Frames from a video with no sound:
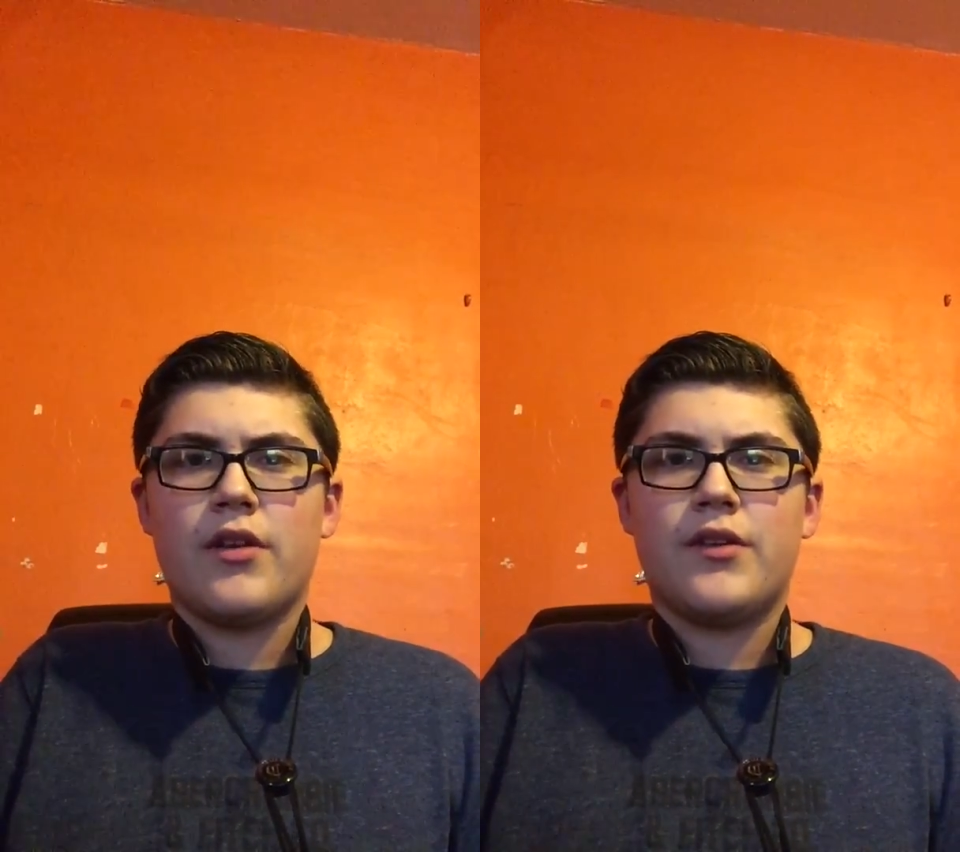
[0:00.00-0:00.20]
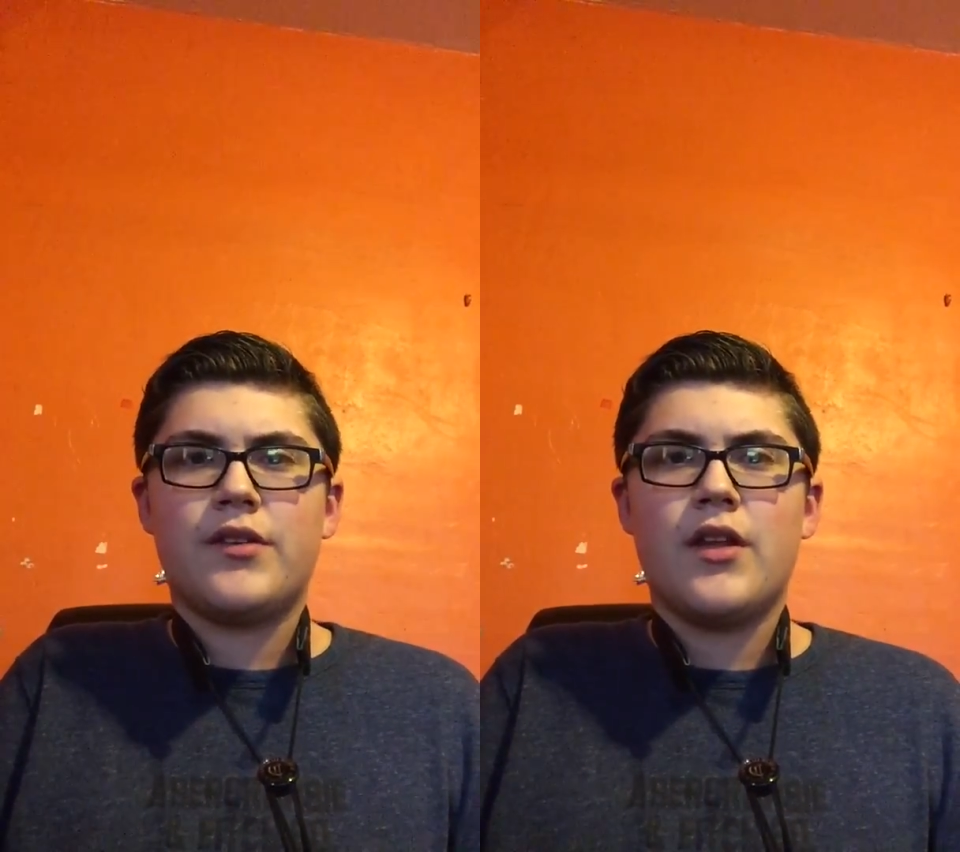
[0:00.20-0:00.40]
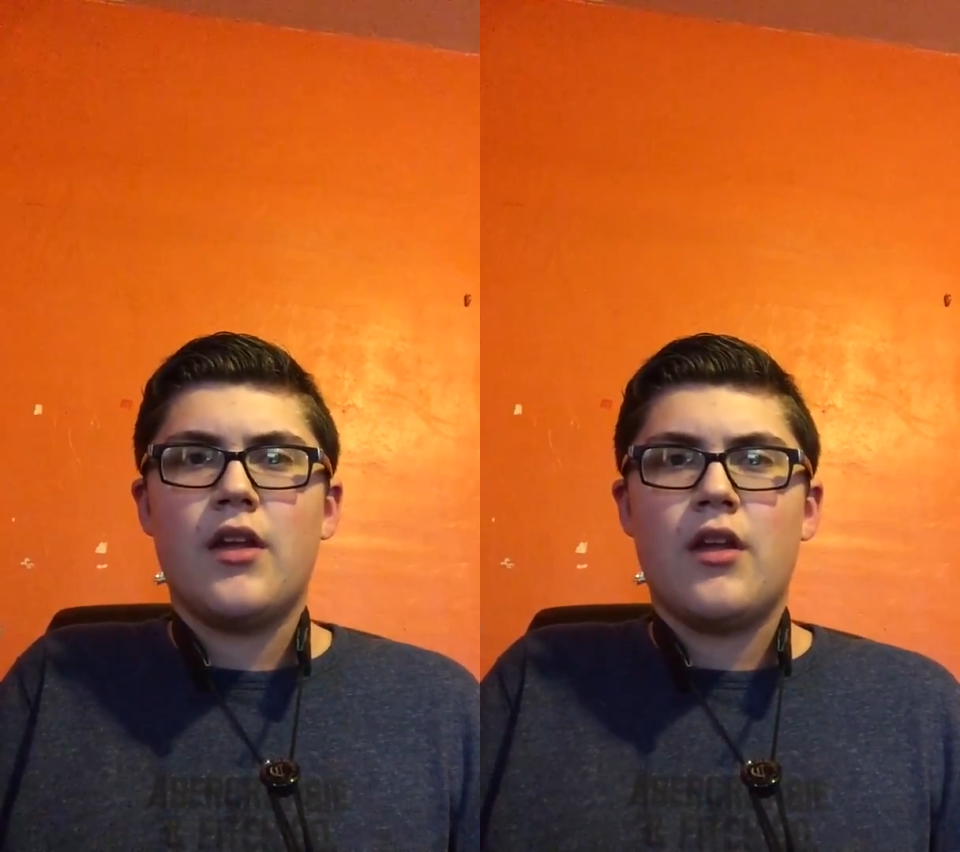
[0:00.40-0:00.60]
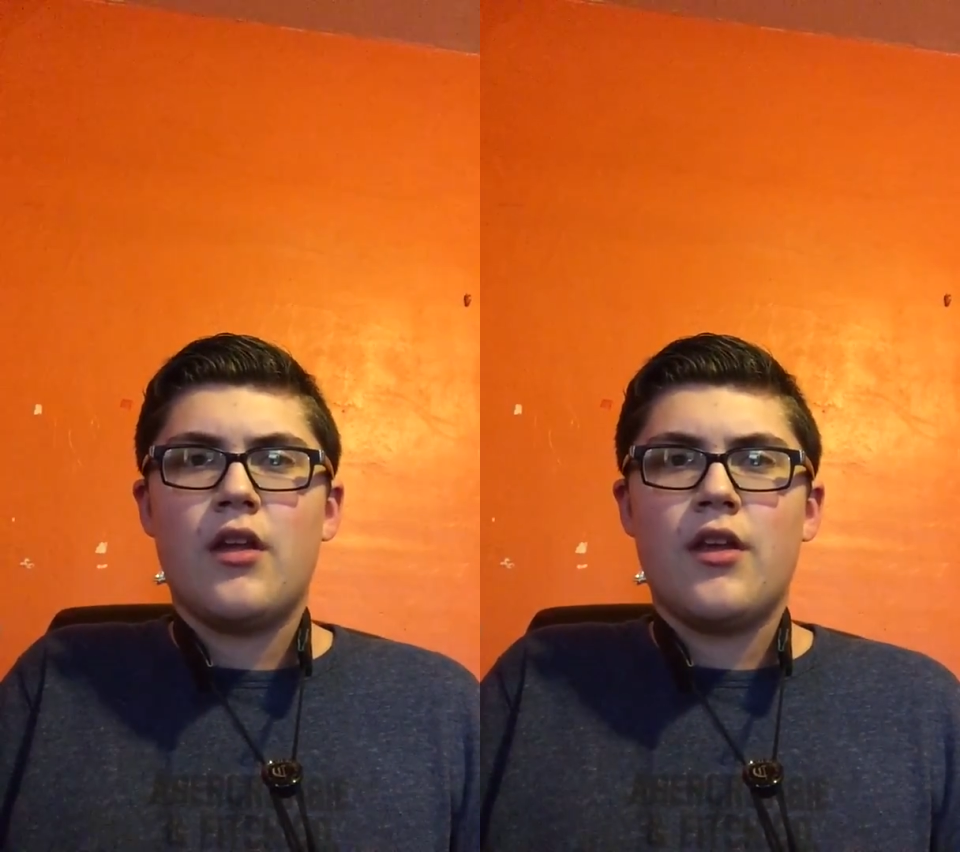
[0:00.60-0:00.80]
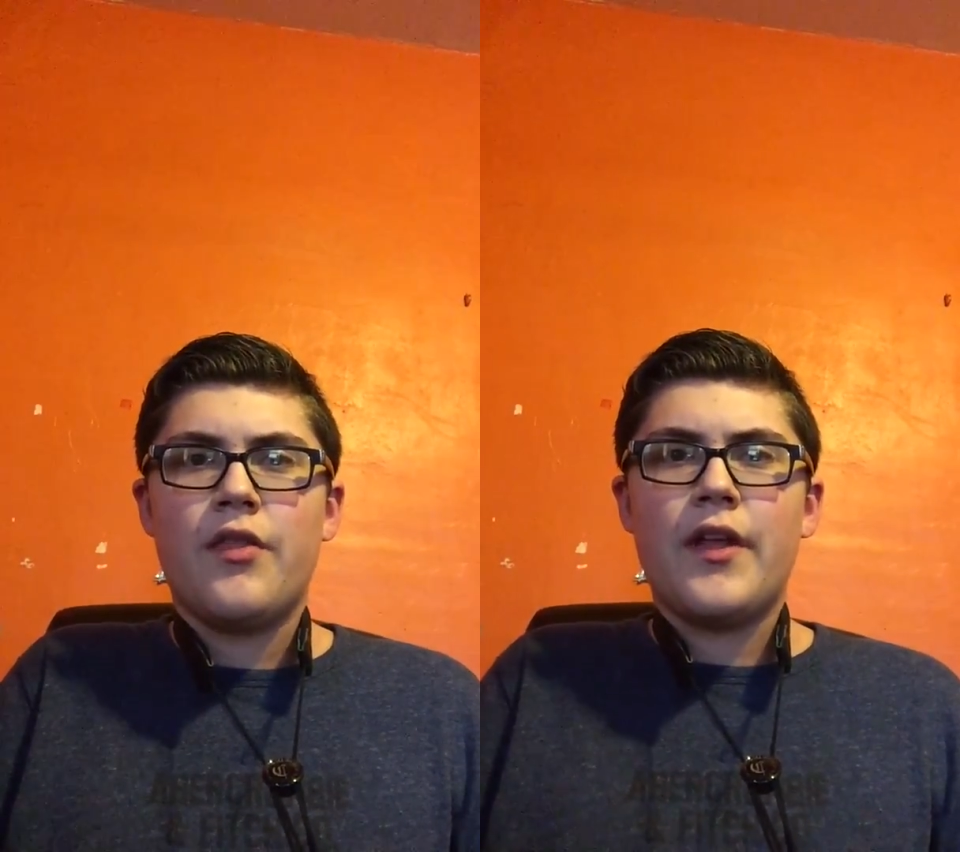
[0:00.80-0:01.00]
because
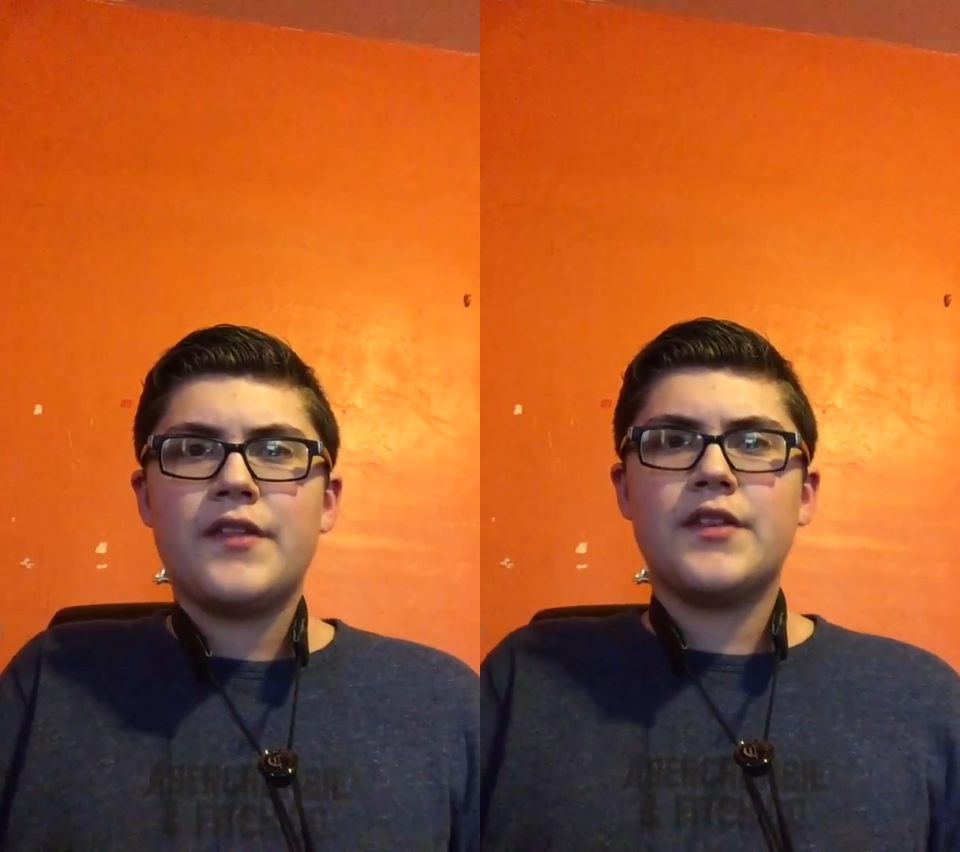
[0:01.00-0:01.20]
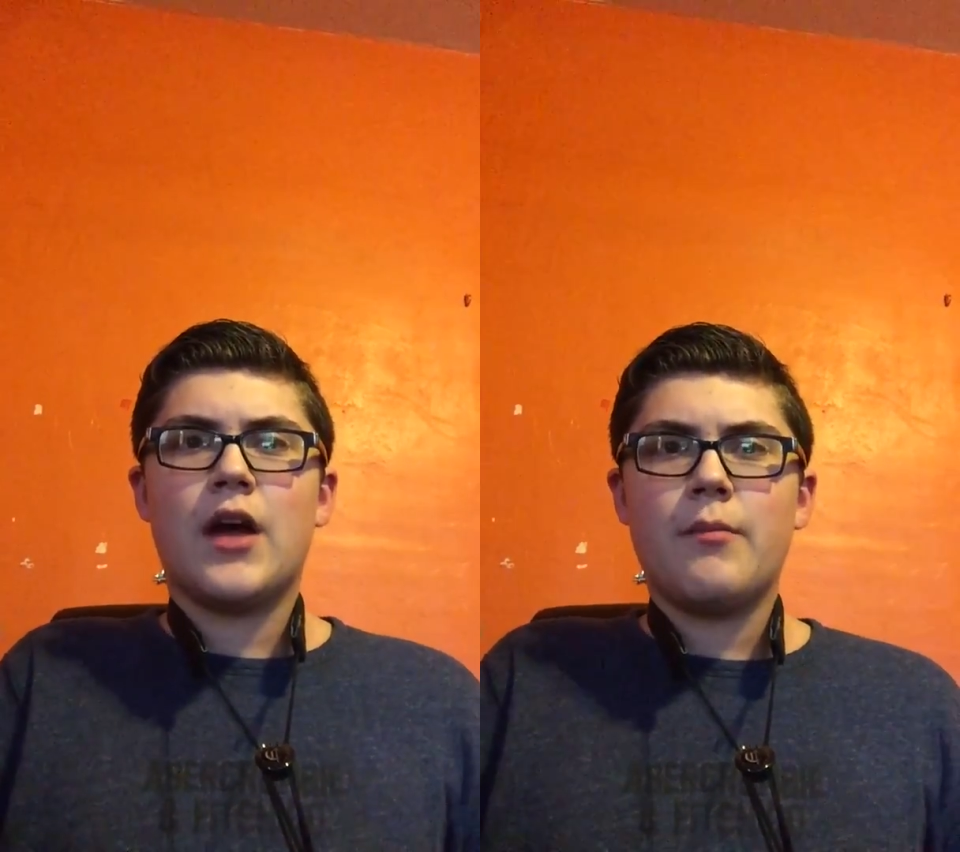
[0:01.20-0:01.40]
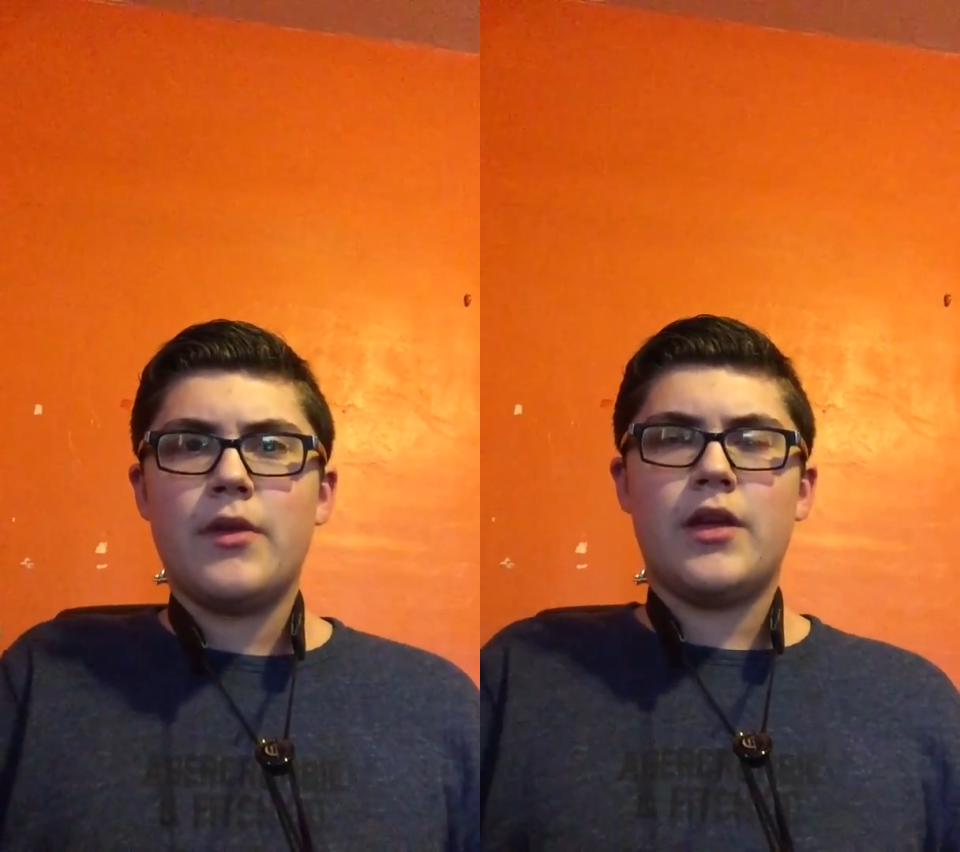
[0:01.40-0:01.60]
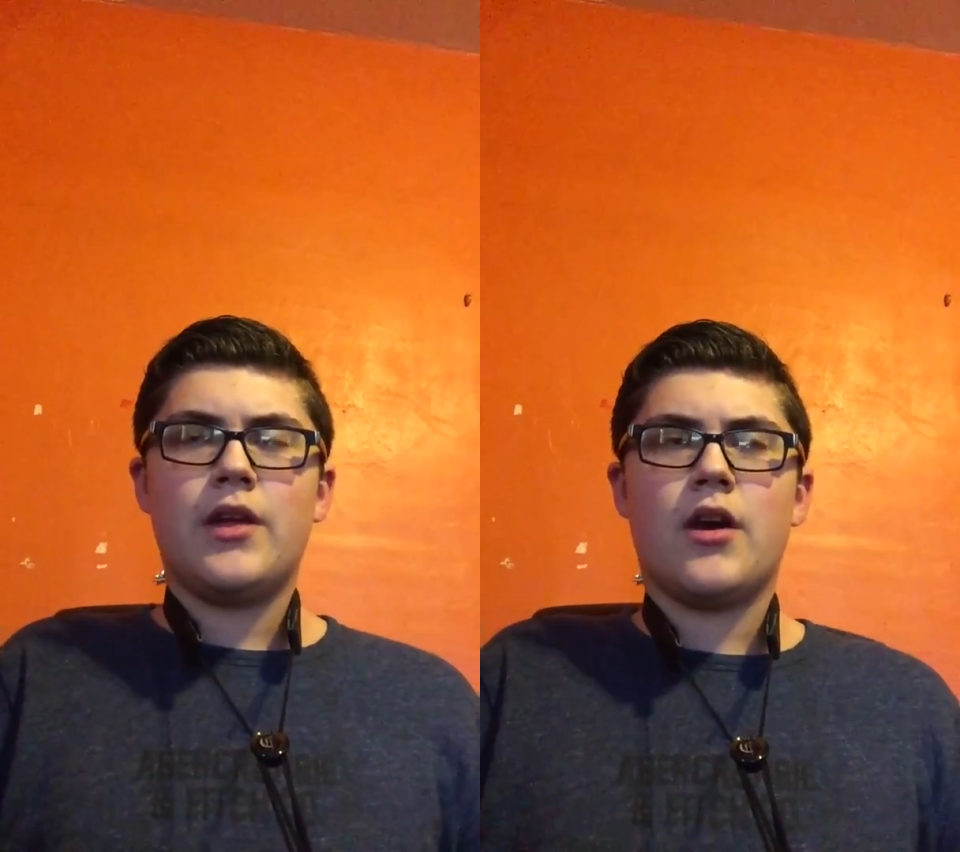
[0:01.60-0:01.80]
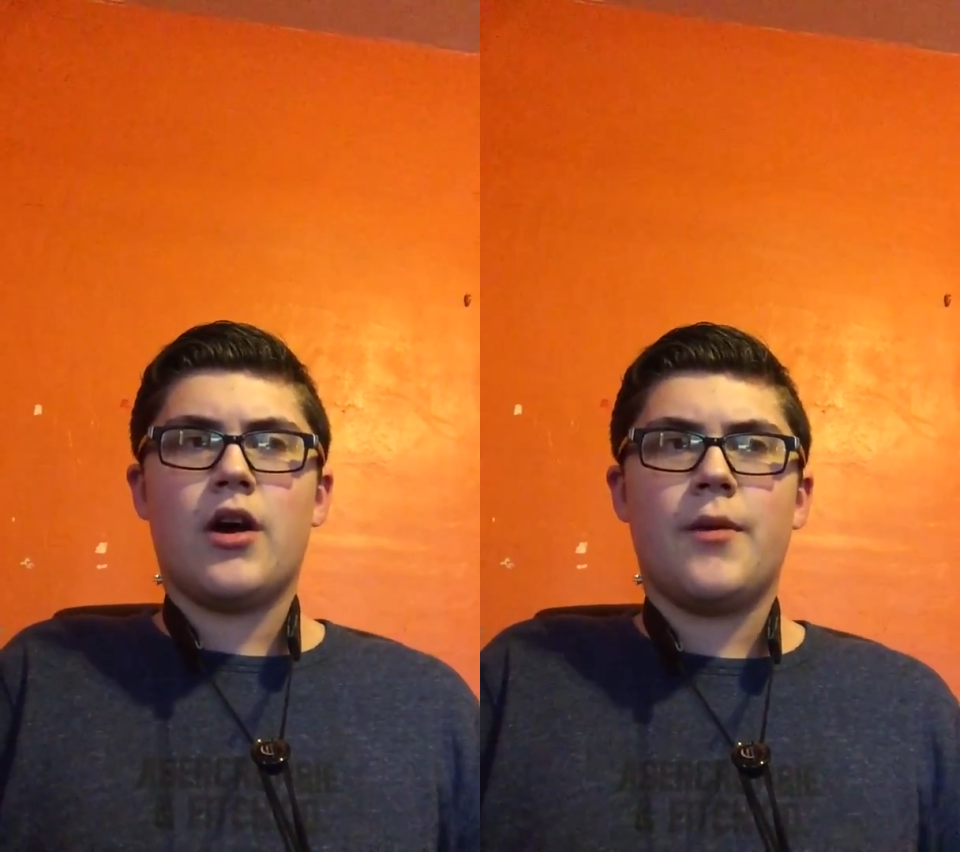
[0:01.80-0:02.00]
that's not me,